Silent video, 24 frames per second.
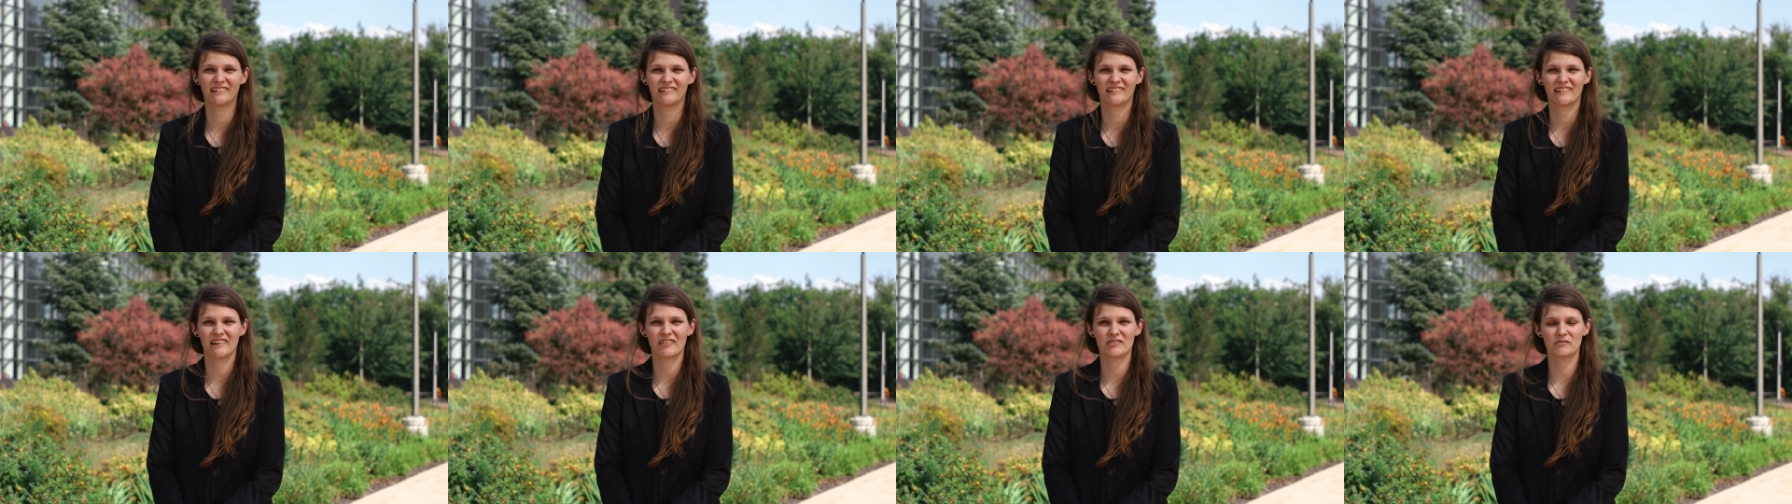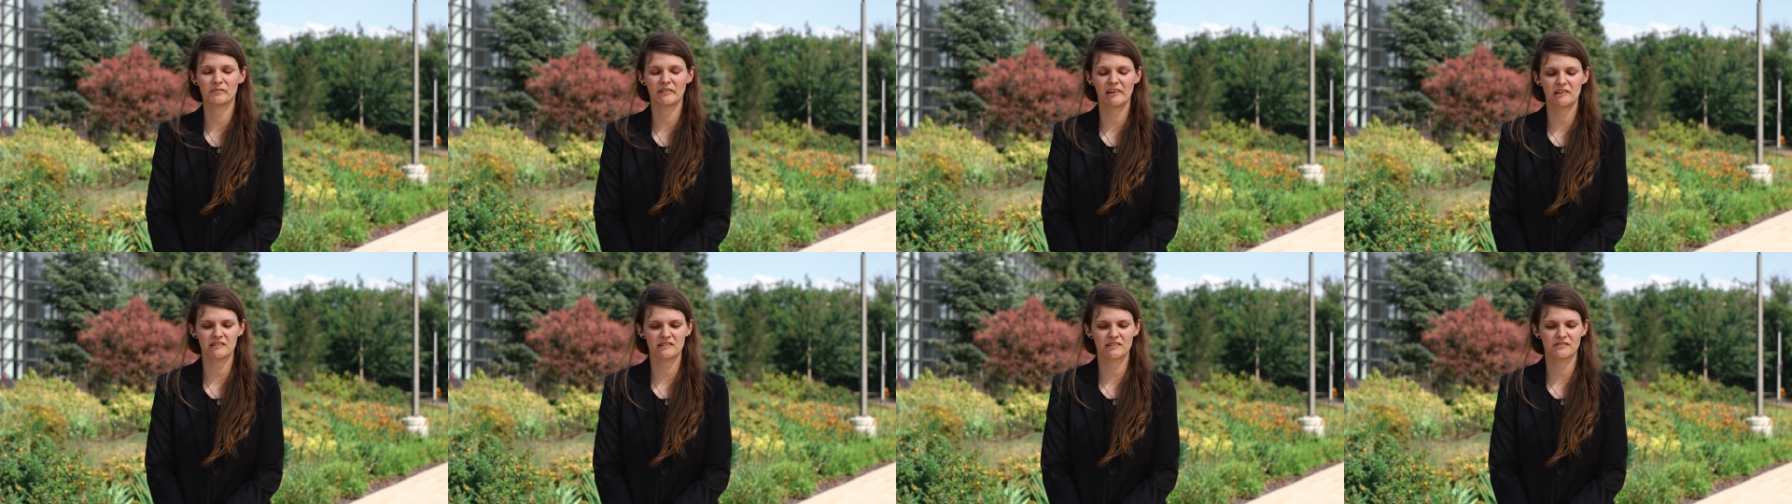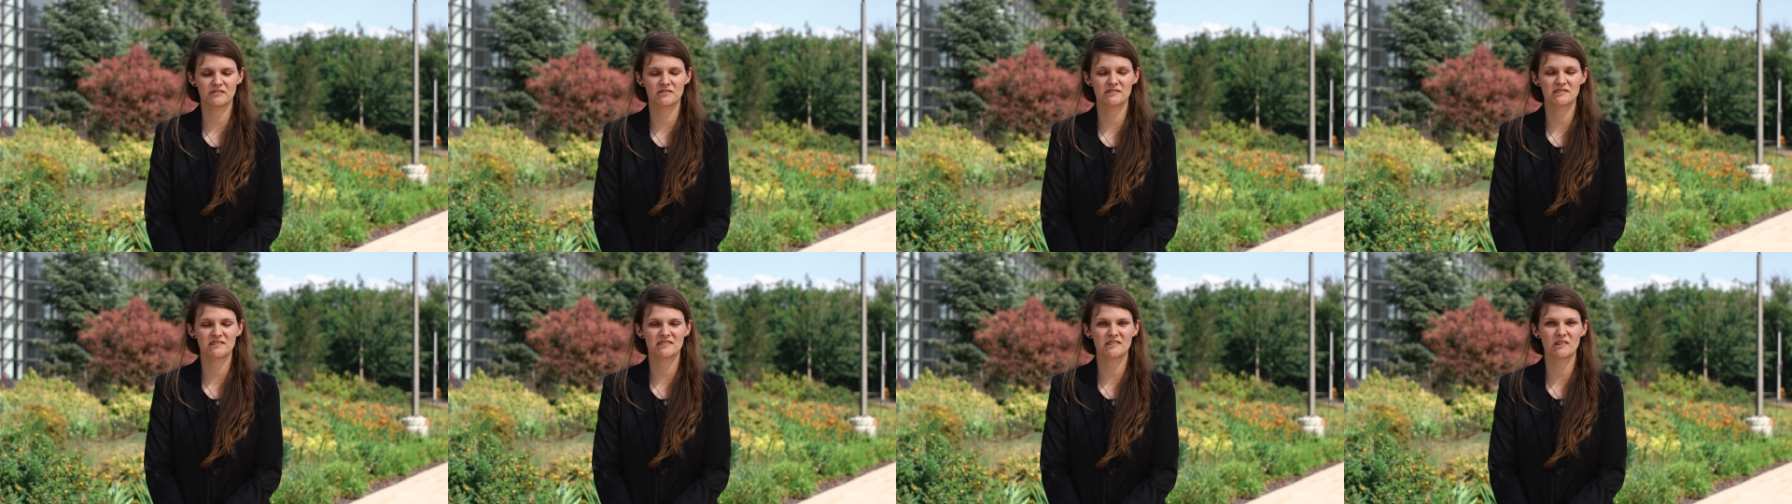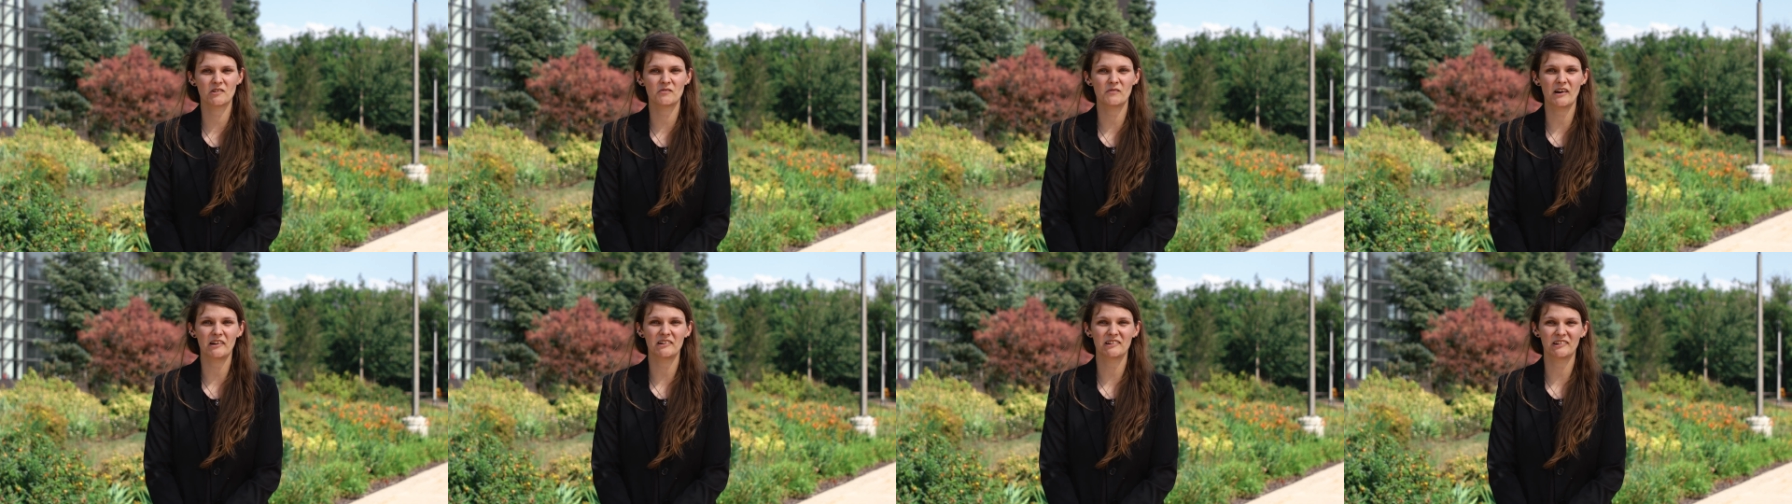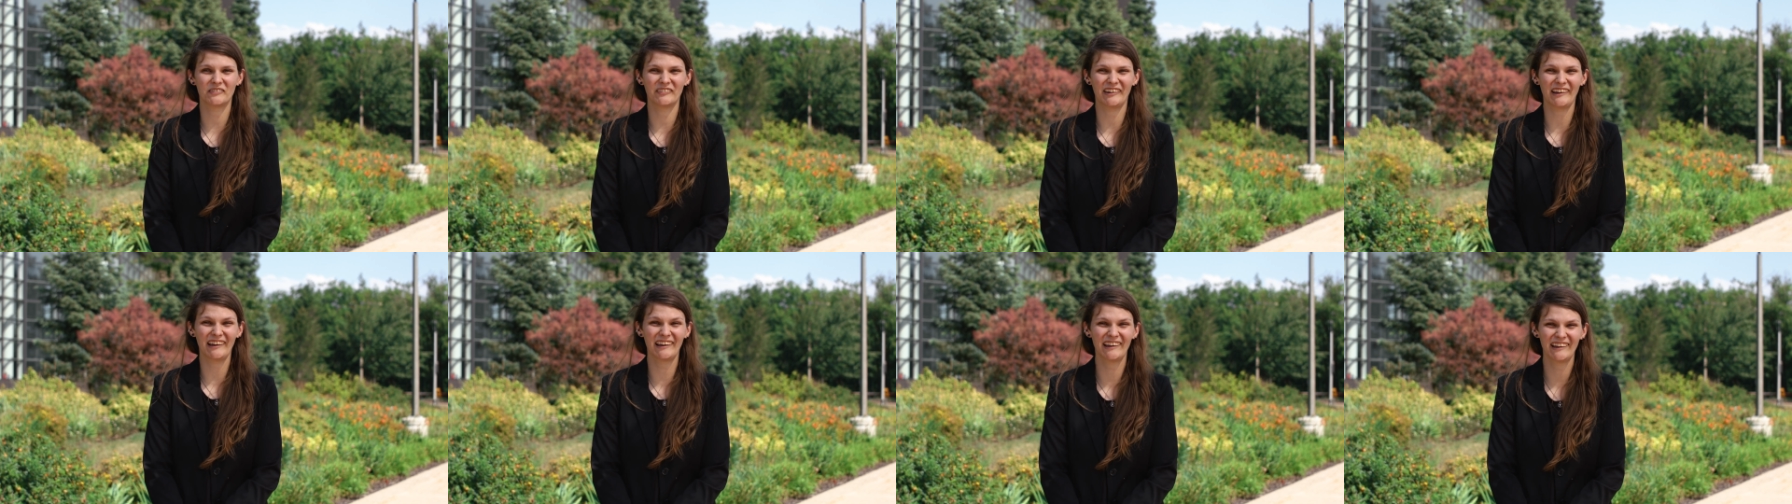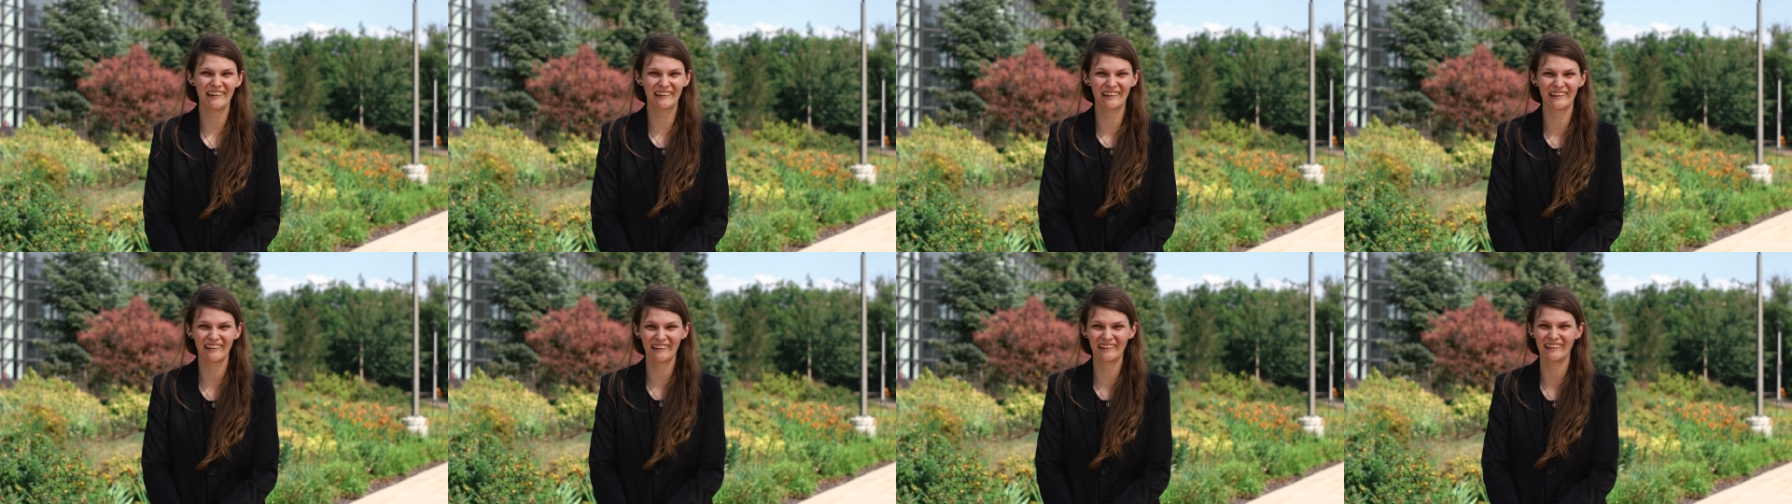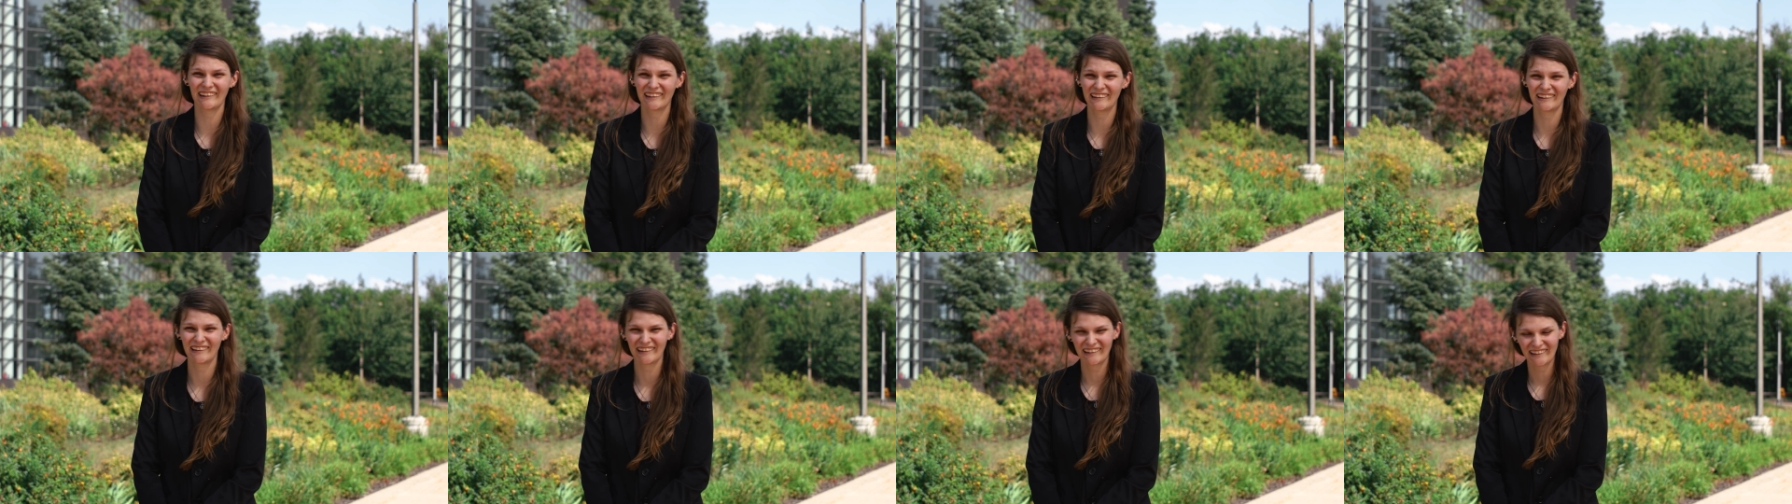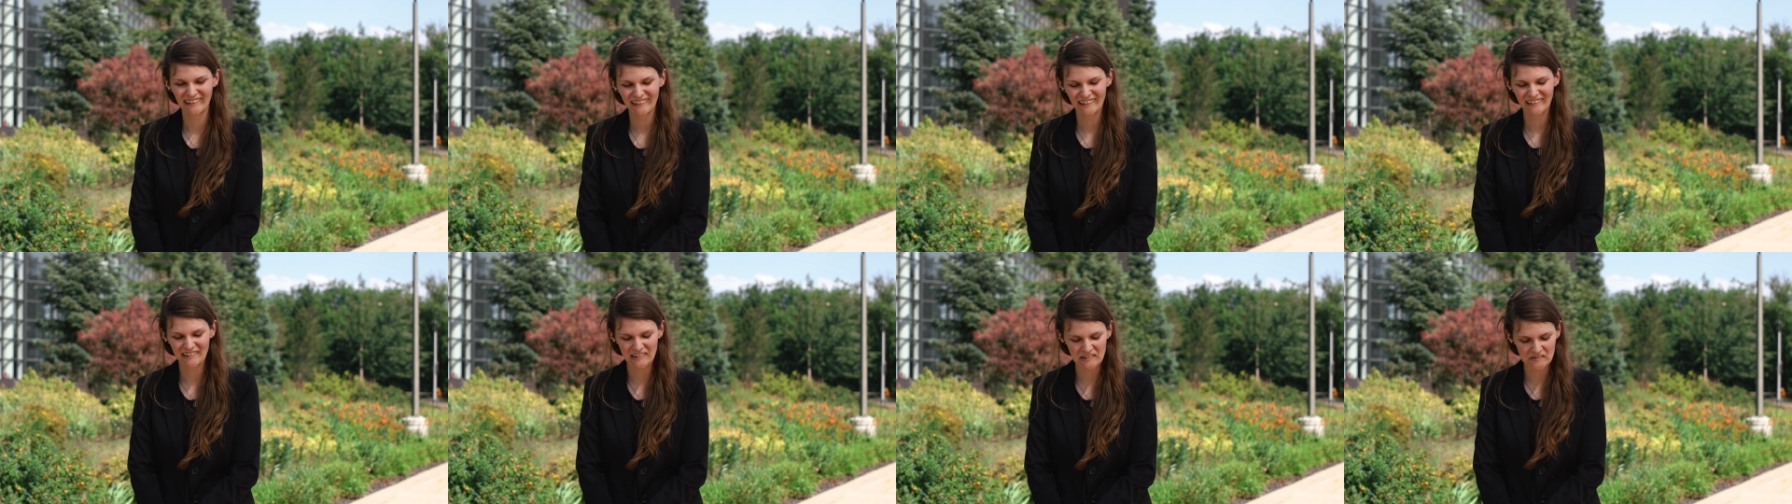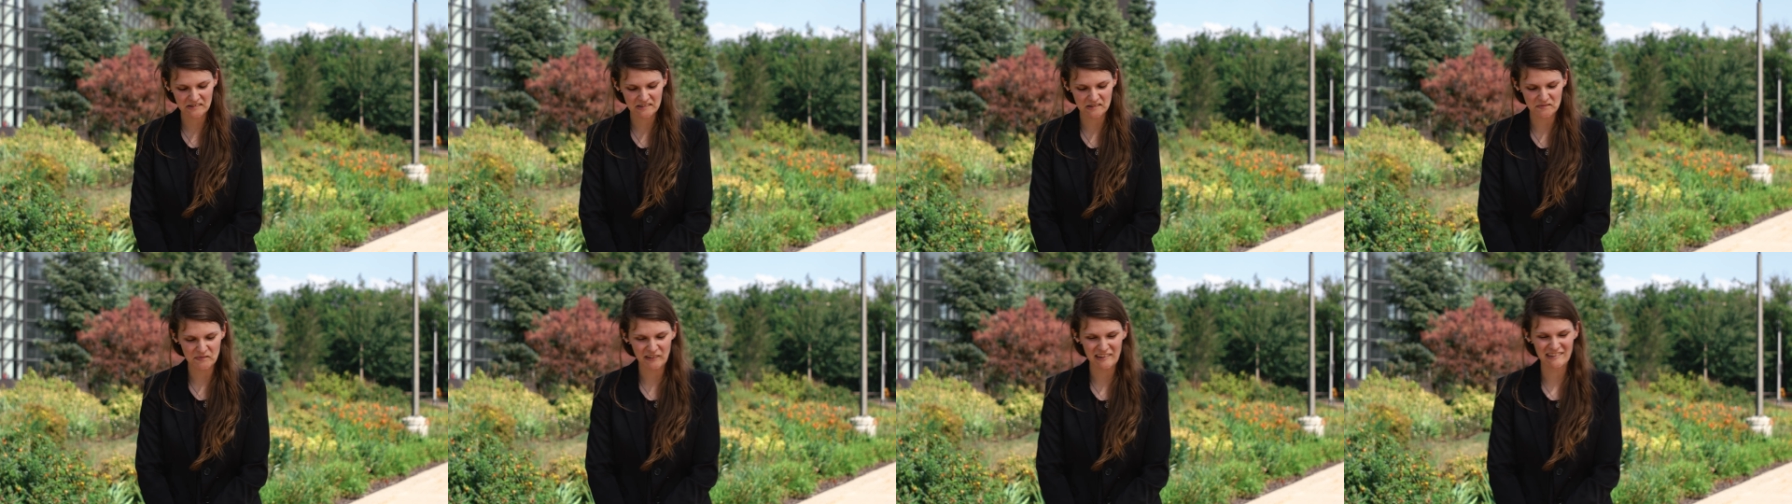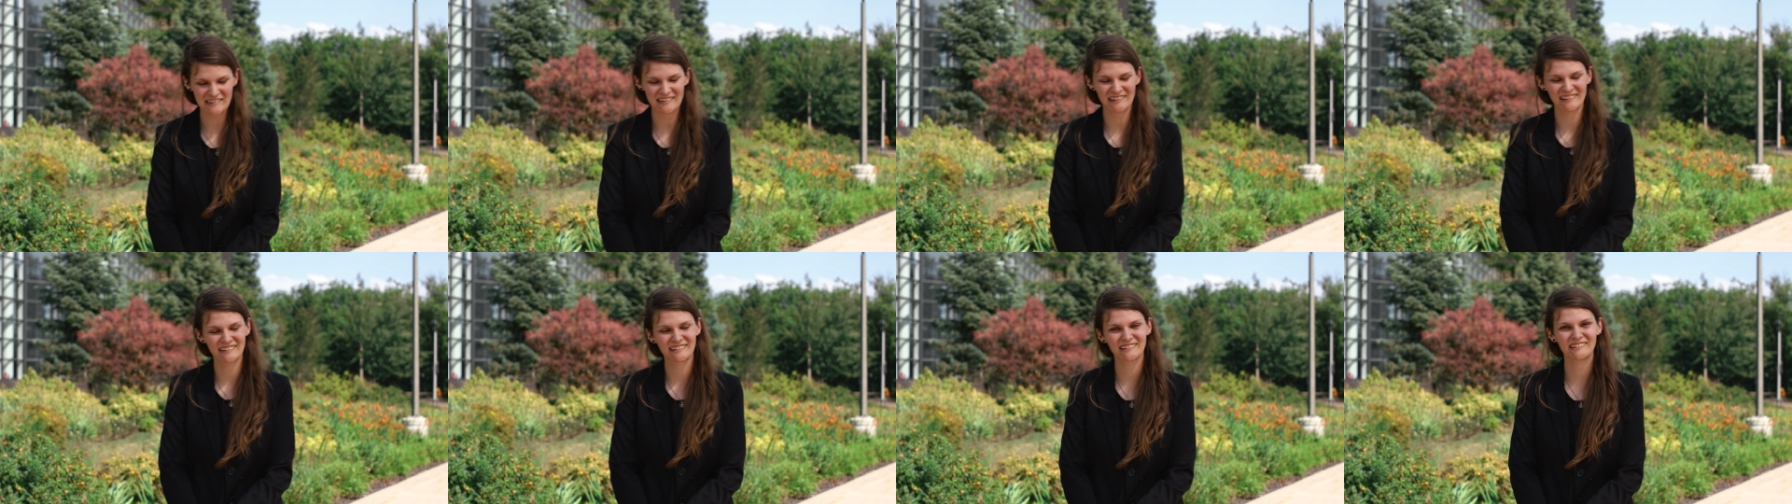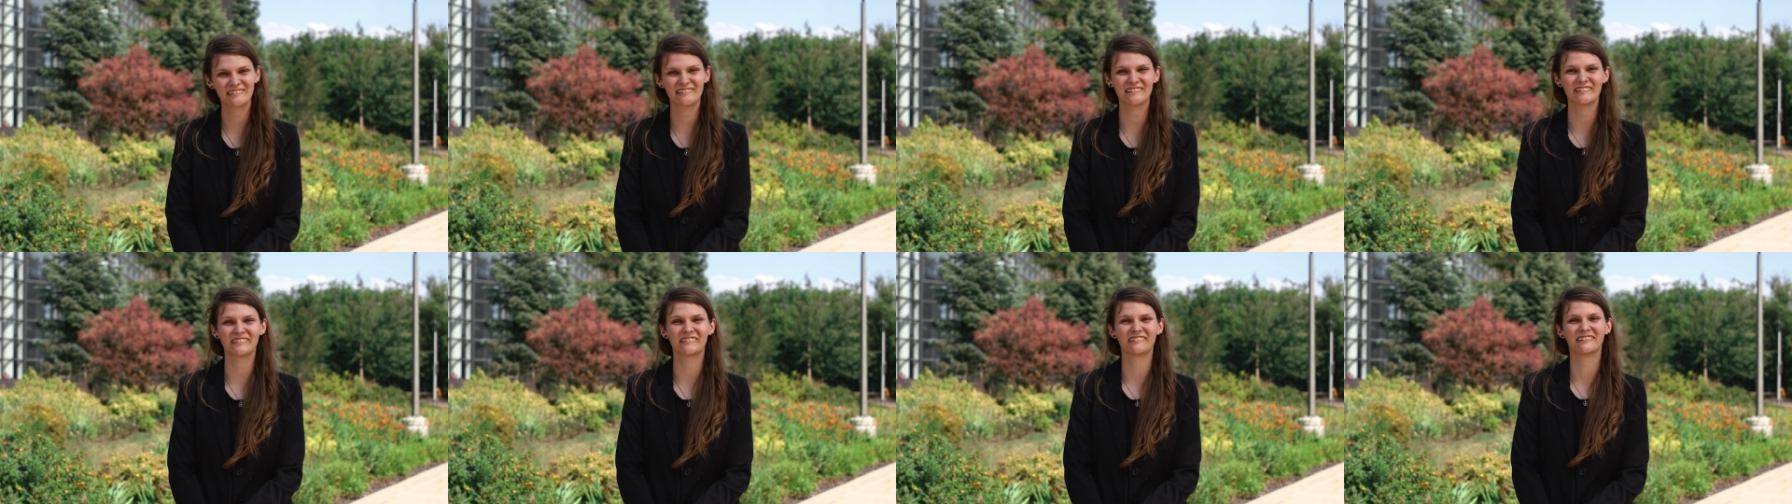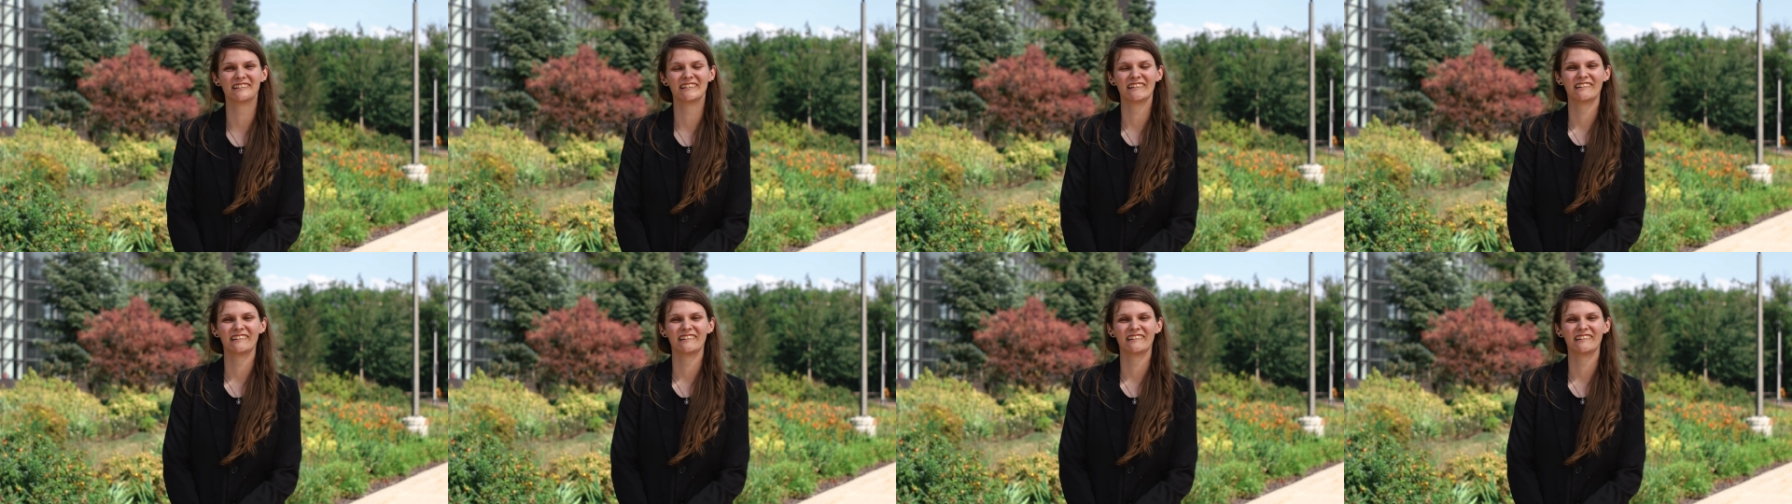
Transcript: everybody else, they were just so welcoming. It was amazing. So